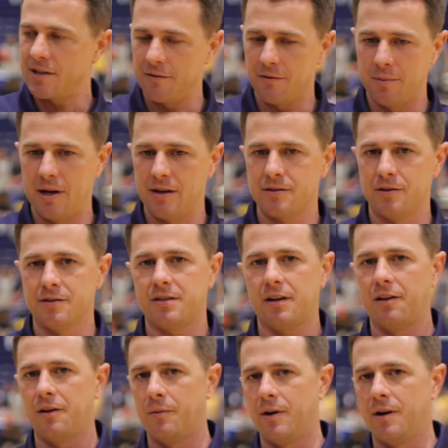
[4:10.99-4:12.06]
Everybody's going to
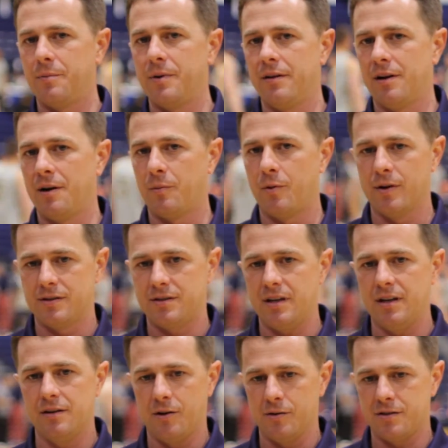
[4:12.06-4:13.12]
say they want to be the number 1
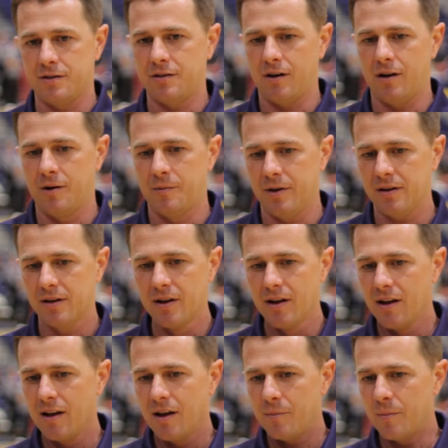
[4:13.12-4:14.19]
seed and host the tournament.
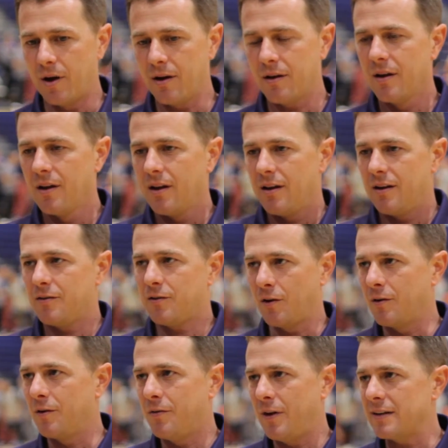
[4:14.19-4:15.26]
But
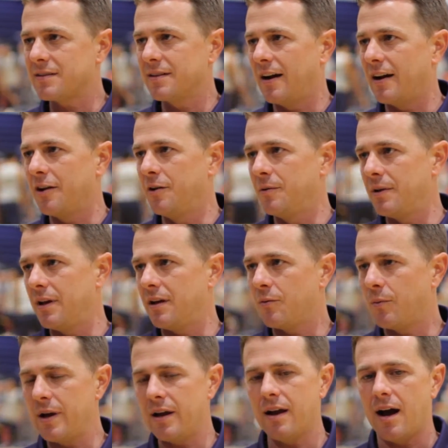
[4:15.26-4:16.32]
so that's not a unique.
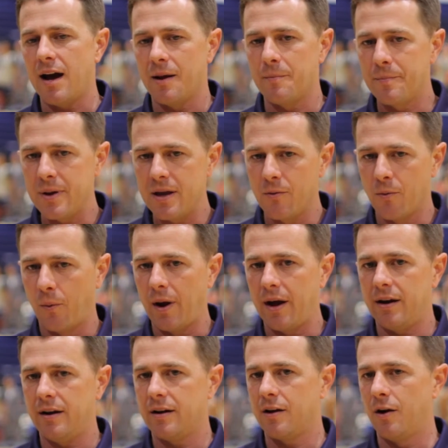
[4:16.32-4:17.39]
We got to be
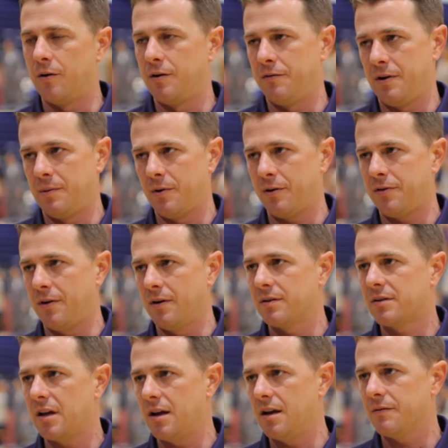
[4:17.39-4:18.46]
ready to go November
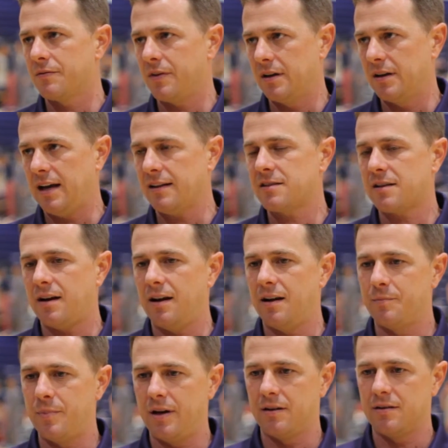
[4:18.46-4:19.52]
13th. And that's kind
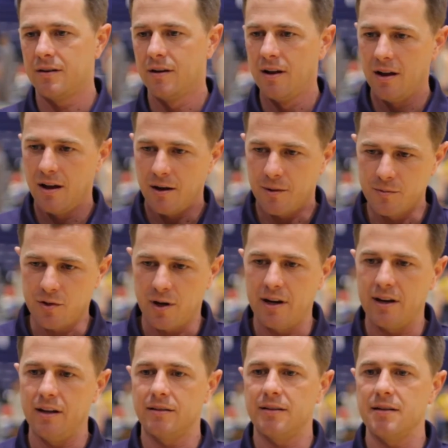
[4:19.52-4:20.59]
of been, I'm trying
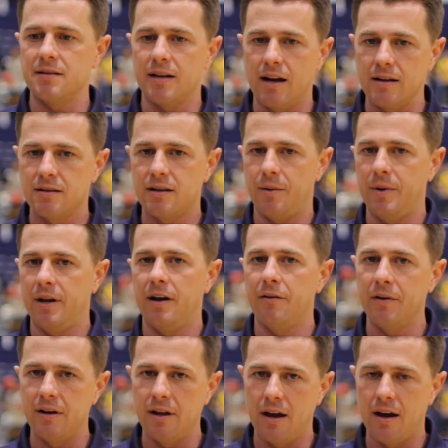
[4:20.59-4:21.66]
to get these guys to come in
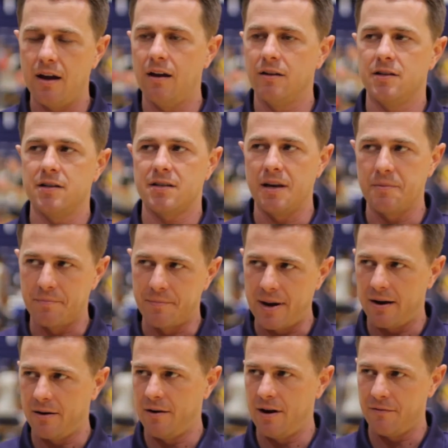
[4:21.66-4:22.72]
every day and just get
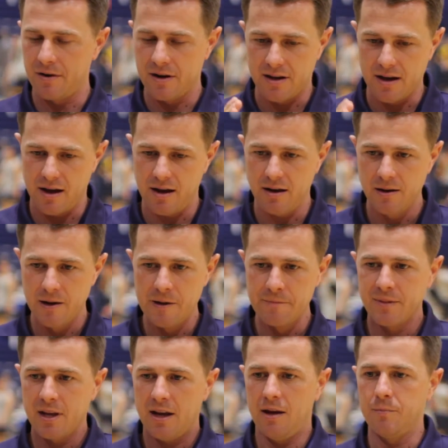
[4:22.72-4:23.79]
better every day
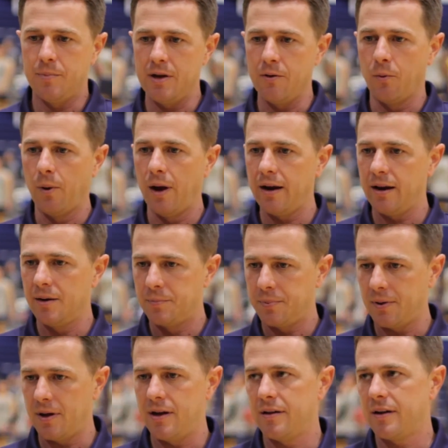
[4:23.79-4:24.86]
and be ready to
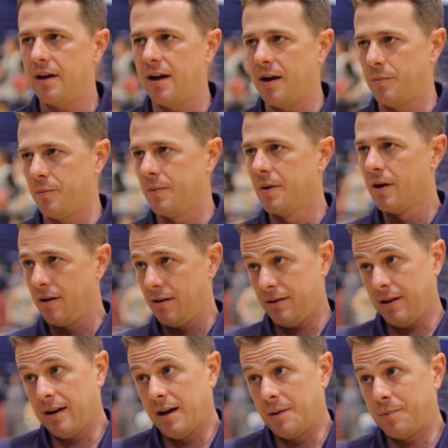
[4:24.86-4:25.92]
play the game.
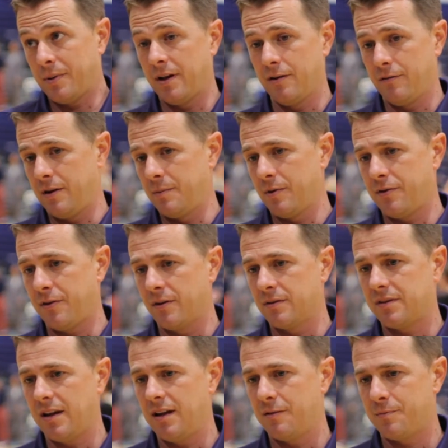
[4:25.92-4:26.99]
They got to play November
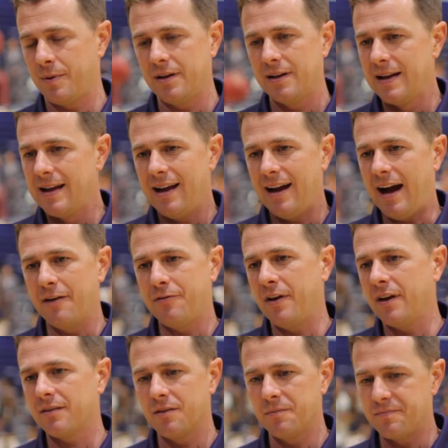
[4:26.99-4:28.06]
13th. But I
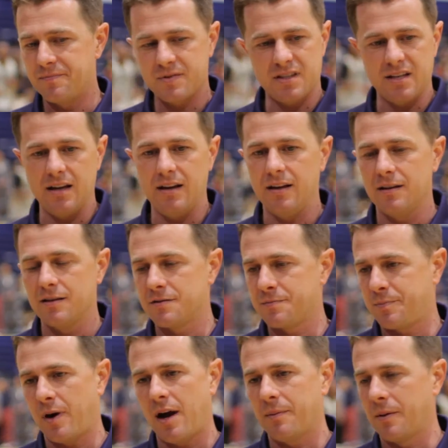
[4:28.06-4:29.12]
think the seeding is
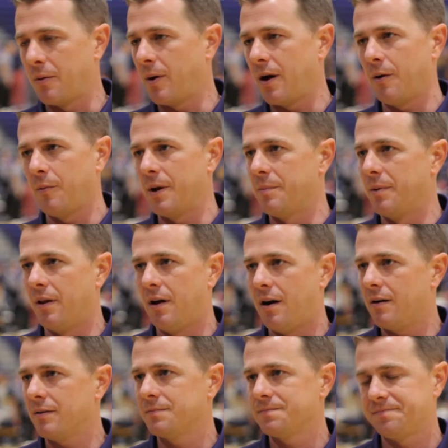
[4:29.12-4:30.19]
probably where we
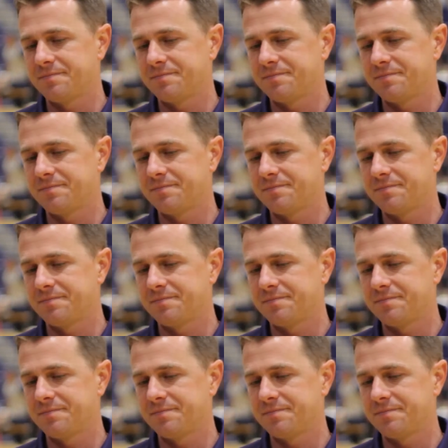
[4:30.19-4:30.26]
belong.